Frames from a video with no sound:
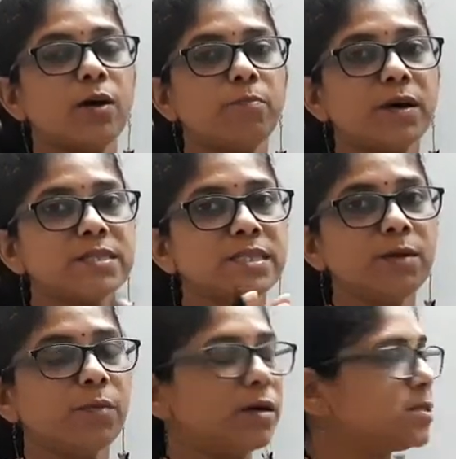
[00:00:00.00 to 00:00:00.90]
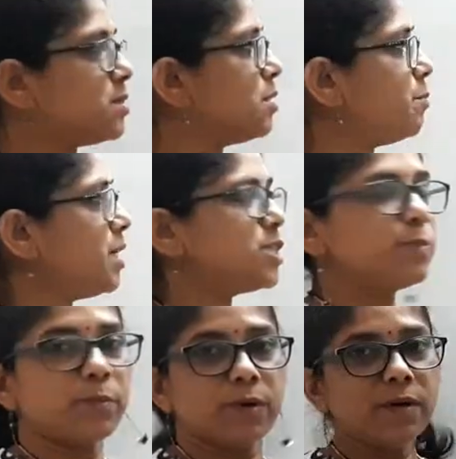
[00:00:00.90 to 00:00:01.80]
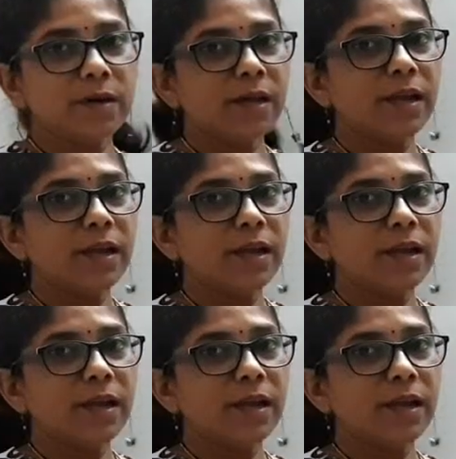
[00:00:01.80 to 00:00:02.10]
passing marks in the maths paper?